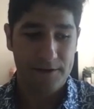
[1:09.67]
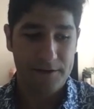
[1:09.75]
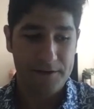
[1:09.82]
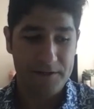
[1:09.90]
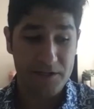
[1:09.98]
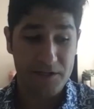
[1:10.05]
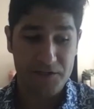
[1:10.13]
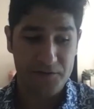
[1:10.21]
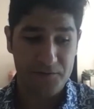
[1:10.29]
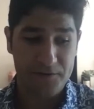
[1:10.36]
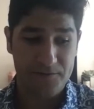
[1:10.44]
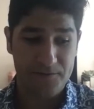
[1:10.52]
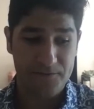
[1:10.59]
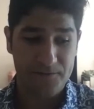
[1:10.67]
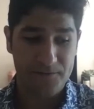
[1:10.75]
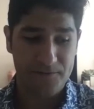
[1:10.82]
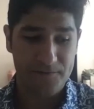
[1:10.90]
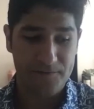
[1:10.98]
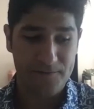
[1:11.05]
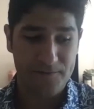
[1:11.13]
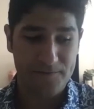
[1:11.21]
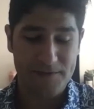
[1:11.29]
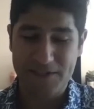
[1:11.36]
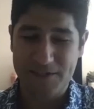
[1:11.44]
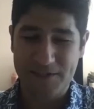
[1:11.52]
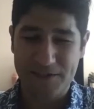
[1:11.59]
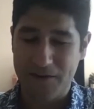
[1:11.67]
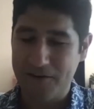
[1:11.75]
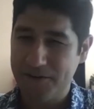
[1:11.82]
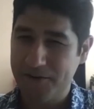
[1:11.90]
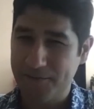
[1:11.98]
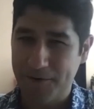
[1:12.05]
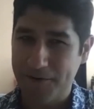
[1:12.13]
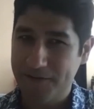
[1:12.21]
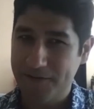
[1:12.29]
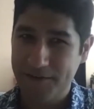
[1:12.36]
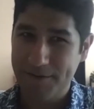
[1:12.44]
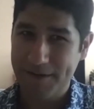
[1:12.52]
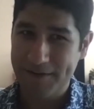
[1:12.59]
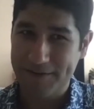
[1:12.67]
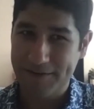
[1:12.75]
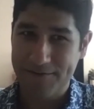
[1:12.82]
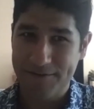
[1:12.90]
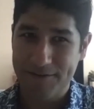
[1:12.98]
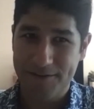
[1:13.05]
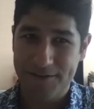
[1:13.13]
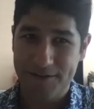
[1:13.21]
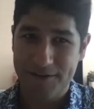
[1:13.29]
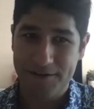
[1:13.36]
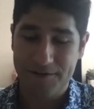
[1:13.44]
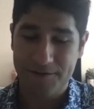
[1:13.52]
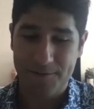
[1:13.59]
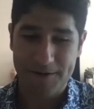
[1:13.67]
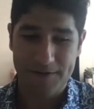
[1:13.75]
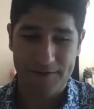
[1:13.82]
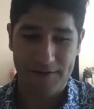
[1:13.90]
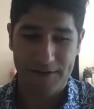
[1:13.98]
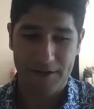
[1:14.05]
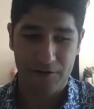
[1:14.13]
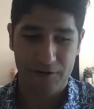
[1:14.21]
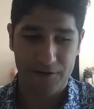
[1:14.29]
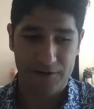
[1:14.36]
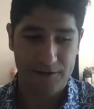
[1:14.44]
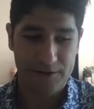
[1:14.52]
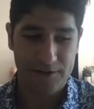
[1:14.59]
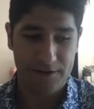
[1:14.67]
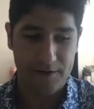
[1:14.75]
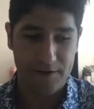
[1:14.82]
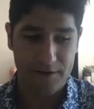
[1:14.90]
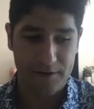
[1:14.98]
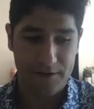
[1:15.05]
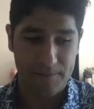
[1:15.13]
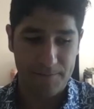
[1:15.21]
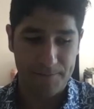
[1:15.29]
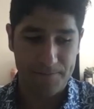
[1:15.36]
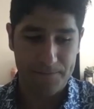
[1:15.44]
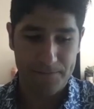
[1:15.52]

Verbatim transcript: just sort of started immersing myself in the theater as much as I could. Um,